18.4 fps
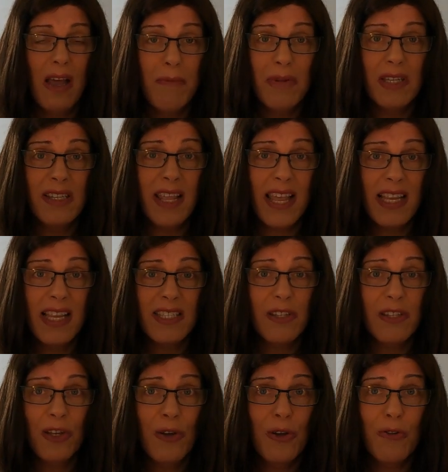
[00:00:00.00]
Mistakes
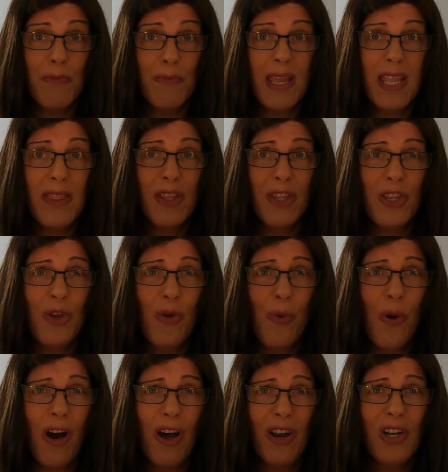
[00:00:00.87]
that could mean that
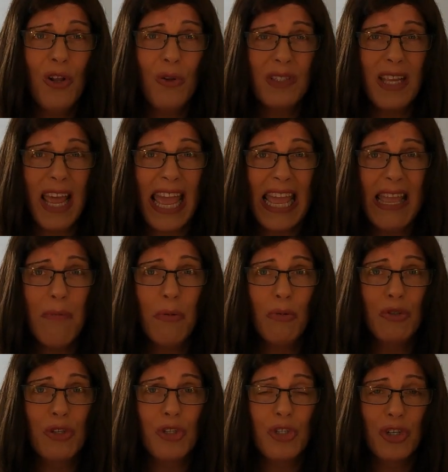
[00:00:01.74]
you are not
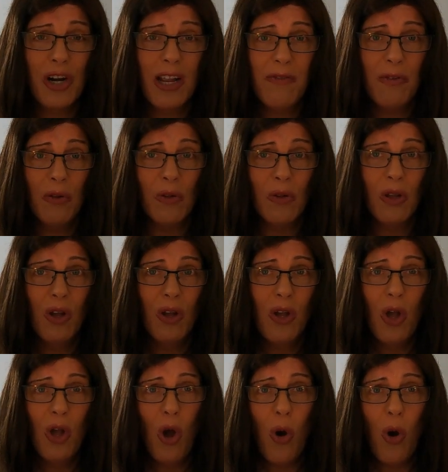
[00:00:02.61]
able to travel
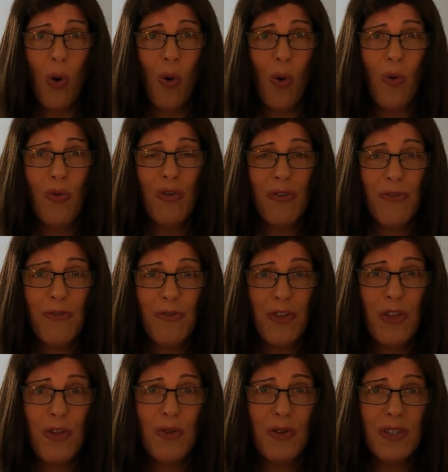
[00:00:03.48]
or
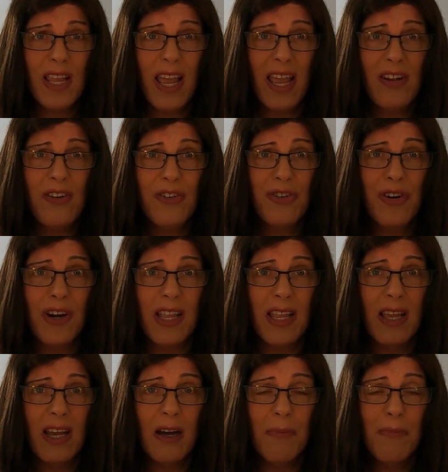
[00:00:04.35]
refused
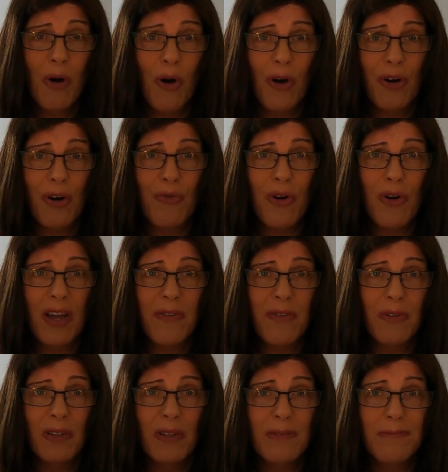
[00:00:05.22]
entry upon
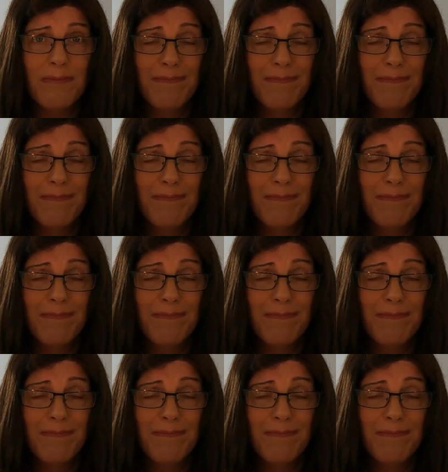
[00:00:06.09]
arrival.